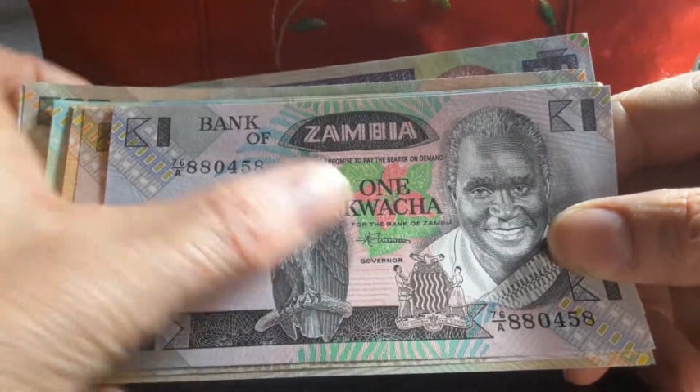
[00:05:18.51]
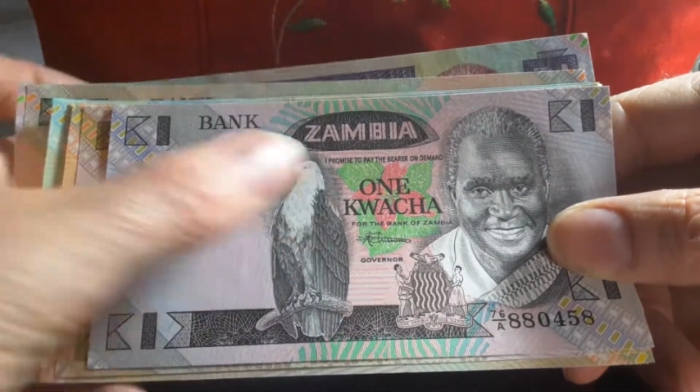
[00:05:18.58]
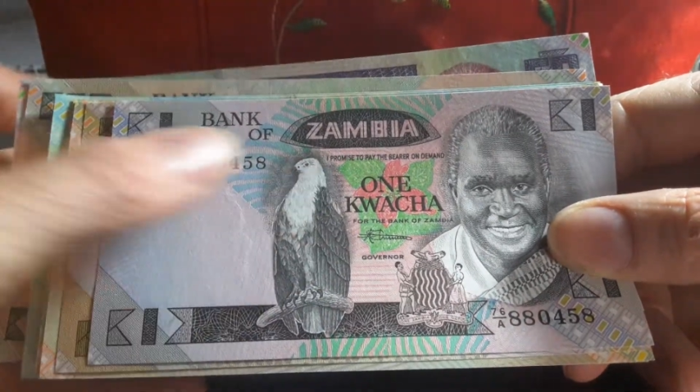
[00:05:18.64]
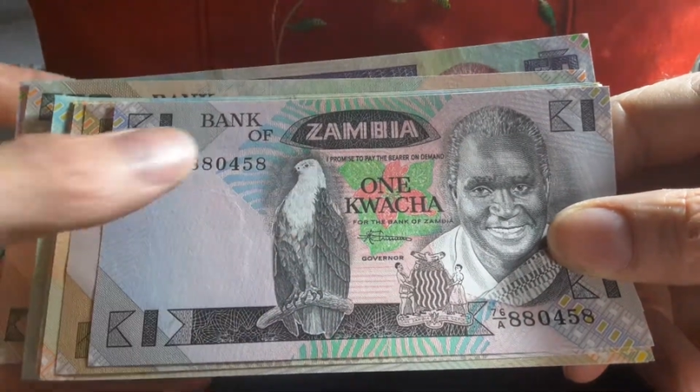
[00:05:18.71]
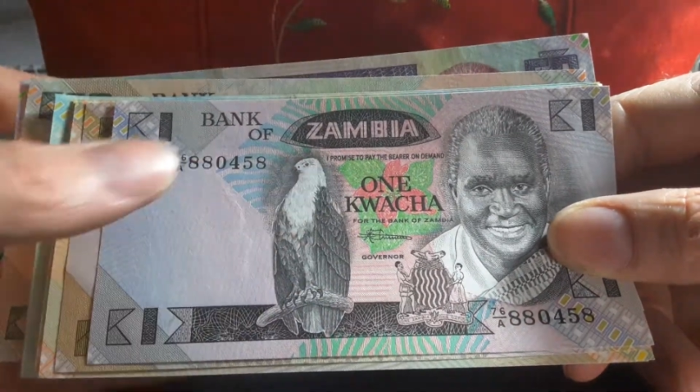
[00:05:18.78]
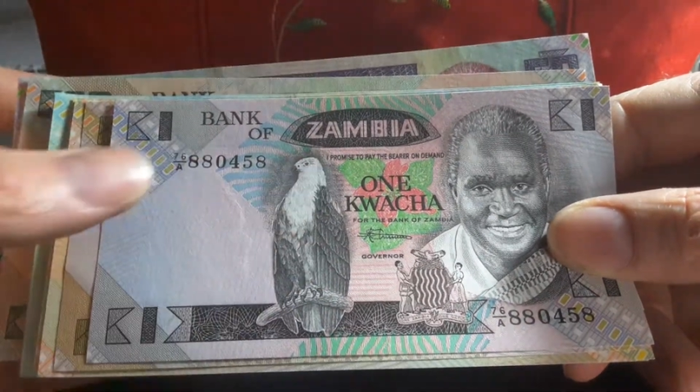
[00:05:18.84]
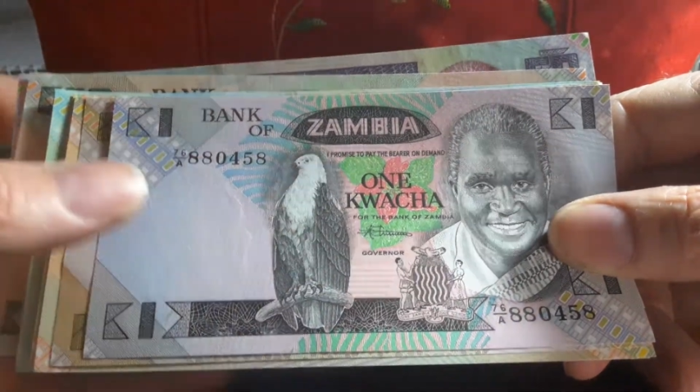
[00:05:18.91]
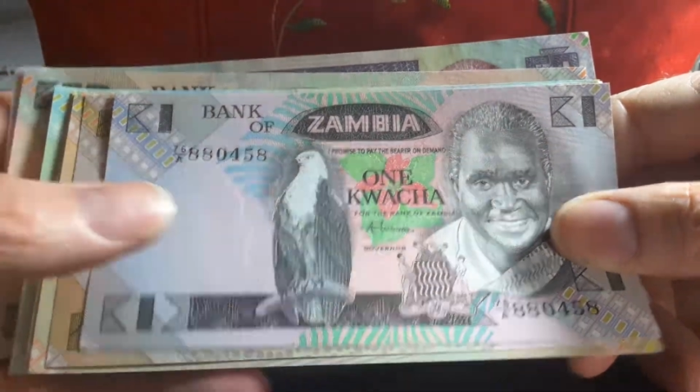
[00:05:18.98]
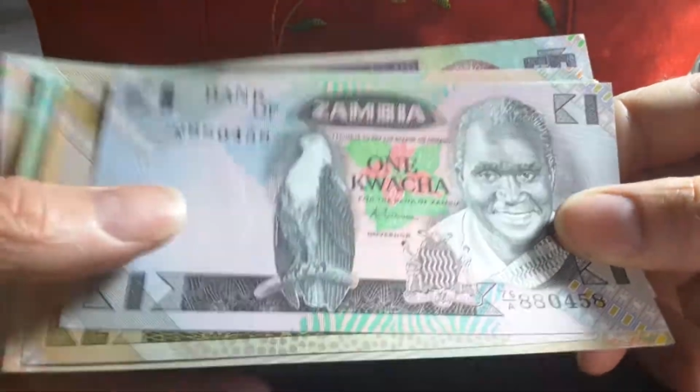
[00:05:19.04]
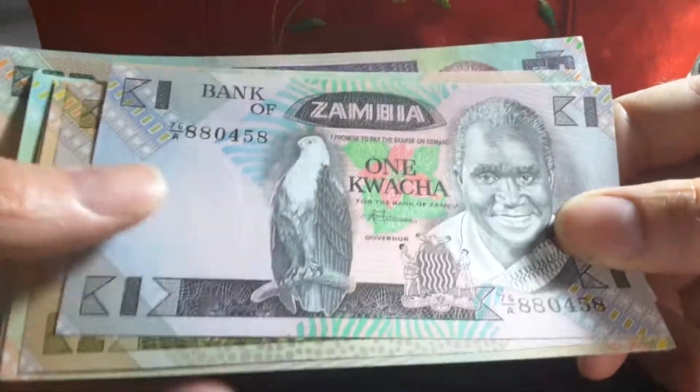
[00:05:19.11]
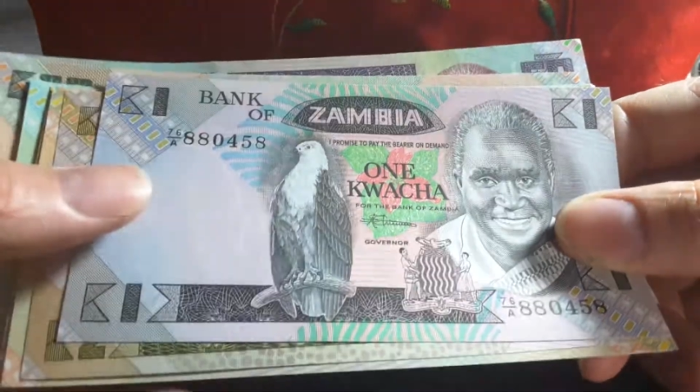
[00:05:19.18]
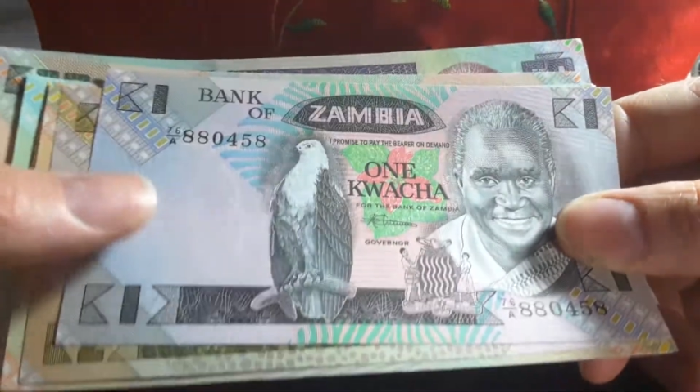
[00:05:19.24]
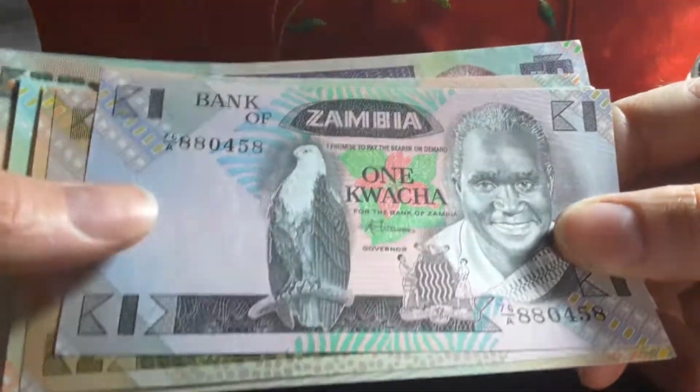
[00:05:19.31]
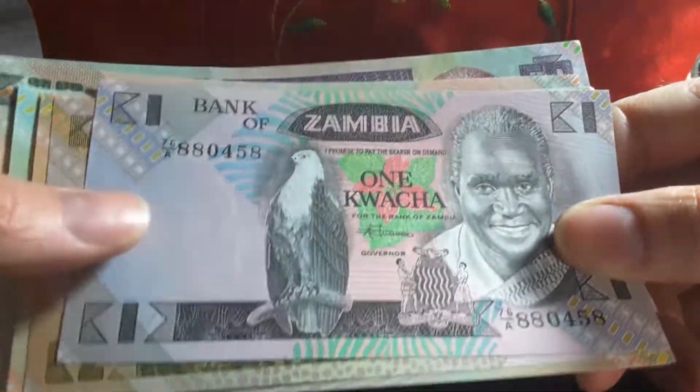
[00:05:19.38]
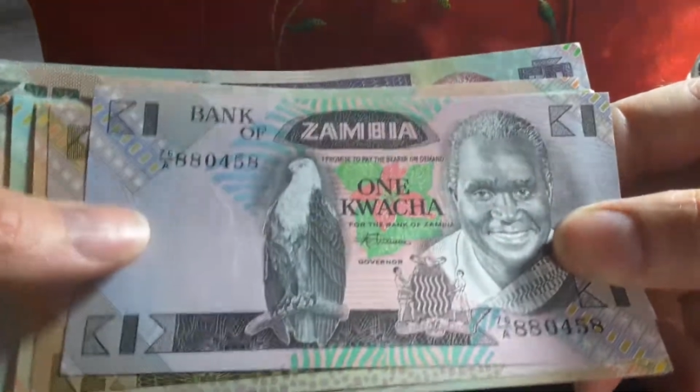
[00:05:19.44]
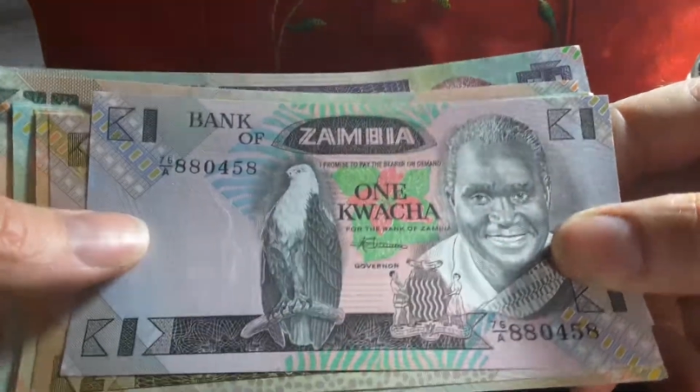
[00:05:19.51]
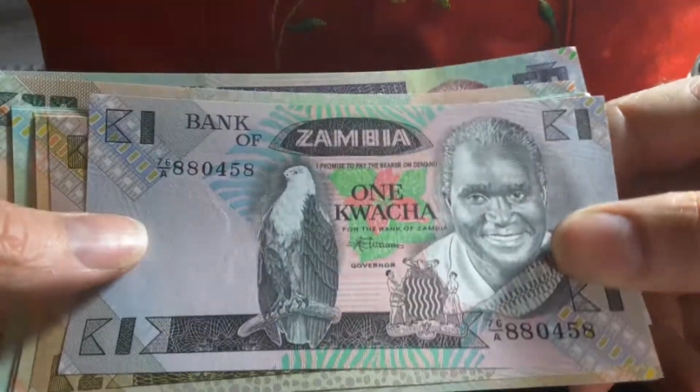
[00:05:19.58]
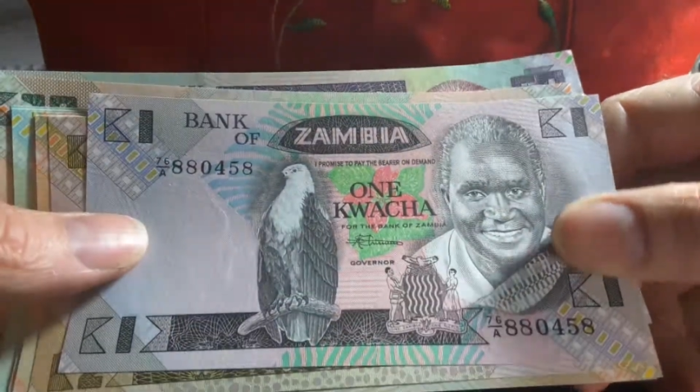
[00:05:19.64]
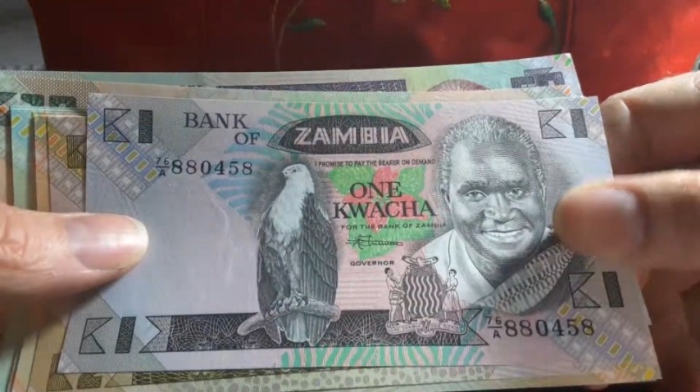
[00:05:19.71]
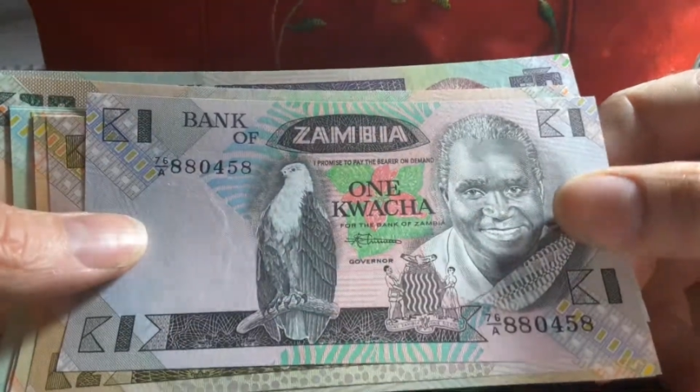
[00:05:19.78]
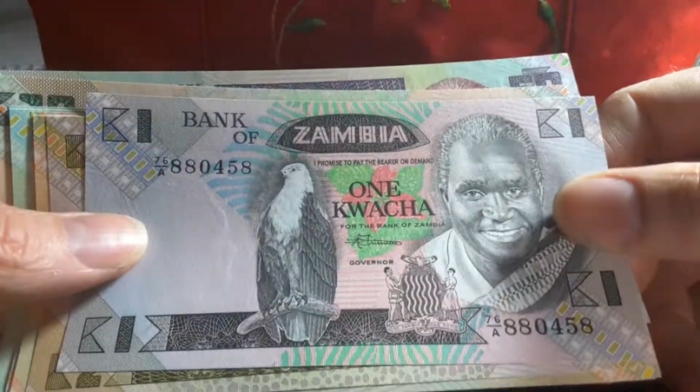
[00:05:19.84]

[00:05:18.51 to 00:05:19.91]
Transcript: this one has a nice red